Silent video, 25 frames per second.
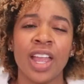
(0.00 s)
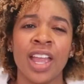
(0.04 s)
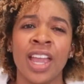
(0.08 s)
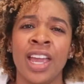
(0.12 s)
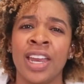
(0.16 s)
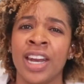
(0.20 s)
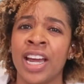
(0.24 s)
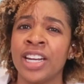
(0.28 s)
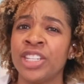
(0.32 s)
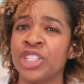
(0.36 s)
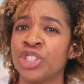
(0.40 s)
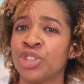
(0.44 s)

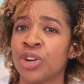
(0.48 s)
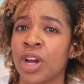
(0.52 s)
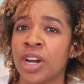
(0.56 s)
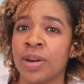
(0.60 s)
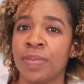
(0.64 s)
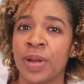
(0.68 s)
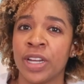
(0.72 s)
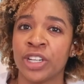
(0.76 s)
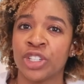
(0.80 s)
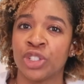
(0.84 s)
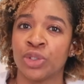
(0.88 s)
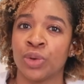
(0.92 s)
And I just try to
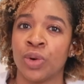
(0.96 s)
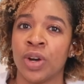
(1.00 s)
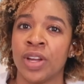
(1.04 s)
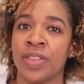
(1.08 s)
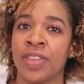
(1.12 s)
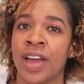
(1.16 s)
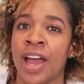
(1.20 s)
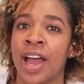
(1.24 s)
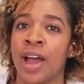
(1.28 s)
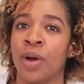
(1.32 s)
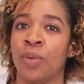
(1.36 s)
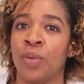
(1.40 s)
make sure
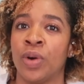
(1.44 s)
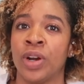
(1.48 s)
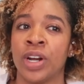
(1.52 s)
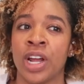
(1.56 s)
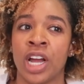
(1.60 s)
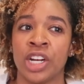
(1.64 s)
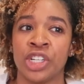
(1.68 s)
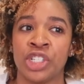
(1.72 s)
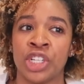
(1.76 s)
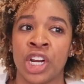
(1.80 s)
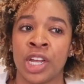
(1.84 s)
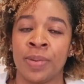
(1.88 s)
that we're
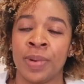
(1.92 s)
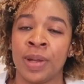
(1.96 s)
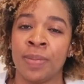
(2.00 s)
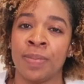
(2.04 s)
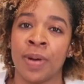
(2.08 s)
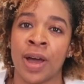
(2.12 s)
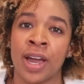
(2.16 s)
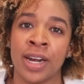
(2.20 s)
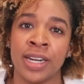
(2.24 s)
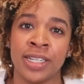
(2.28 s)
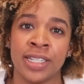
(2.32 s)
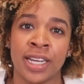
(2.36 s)
not shaming
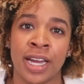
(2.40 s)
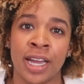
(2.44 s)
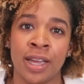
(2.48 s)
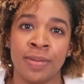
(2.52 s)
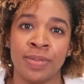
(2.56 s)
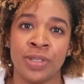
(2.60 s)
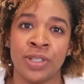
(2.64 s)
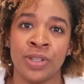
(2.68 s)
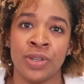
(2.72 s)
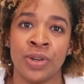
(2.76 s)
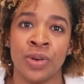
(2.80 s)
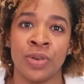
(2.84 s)
body
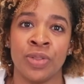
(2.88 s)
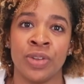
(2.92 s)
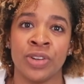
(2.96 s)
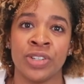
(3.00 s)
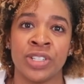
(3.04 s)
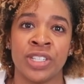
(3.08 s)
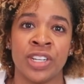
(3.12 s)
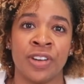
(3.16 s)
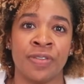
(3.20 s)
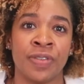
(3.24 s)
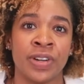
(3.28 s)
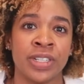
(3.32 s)
types.
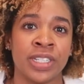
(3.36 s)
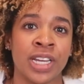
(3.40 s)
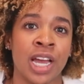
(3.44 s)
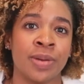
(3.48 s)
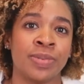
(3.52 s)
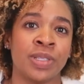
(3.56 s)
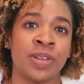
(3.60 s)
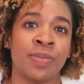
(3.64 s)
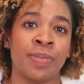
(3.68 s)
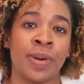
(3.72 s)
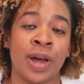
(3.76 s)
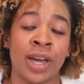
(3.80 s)
There's different
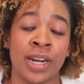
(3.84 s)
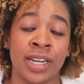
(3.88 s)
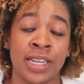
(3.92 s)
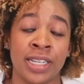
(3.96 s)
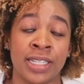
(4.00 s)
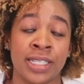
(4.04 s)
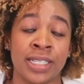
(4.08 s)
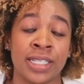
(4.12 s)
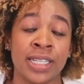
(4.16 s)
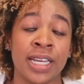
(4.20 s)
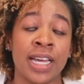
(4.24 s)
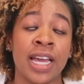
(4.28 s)
types of bodies